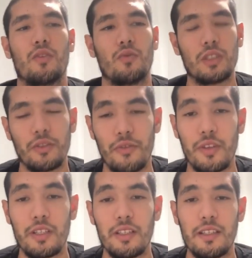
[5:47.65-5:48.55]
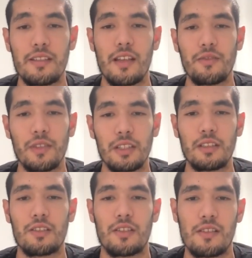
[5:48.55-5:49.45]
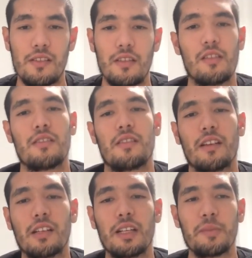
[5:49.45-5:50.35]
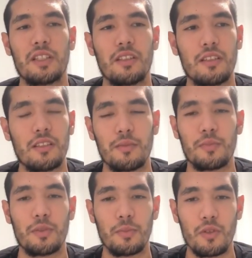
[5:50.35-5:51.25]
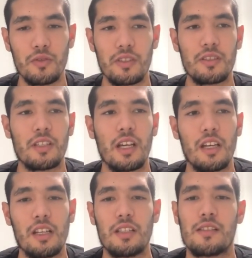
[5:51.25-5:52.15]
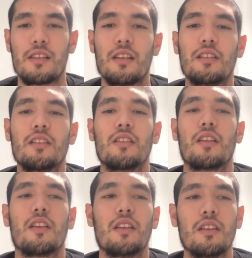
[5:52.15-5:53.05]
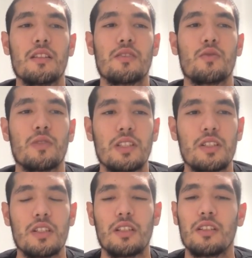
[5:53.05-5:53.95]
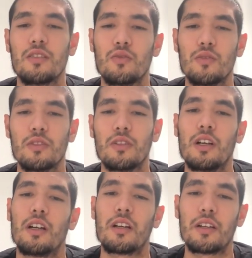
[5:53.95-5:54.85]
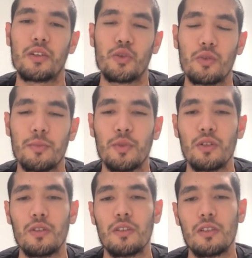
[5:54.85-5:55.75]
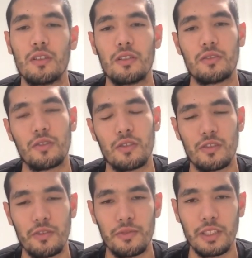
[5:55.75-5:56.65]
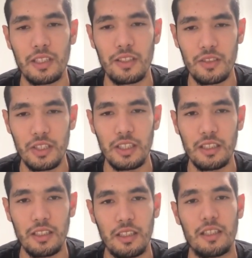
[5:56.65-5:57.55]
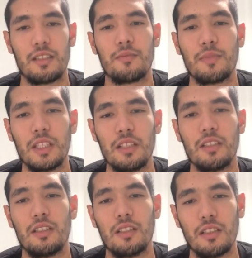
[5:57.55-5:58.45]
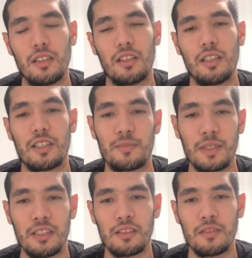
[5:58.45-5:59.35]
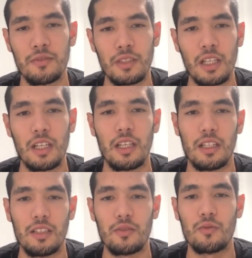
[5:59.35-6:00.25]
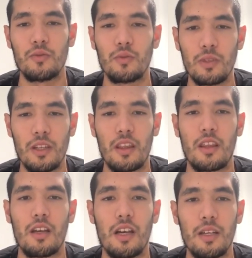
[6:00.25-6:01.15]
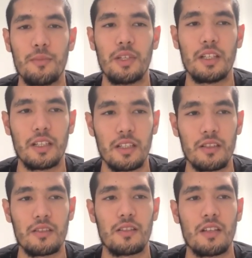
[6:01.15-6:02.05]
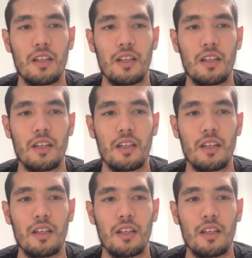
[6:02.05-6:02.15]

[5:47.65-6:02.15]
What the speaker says: One of the disadvantages this agreement proposes is that the switching to a renewable source of energy can be expensive and with high barriers,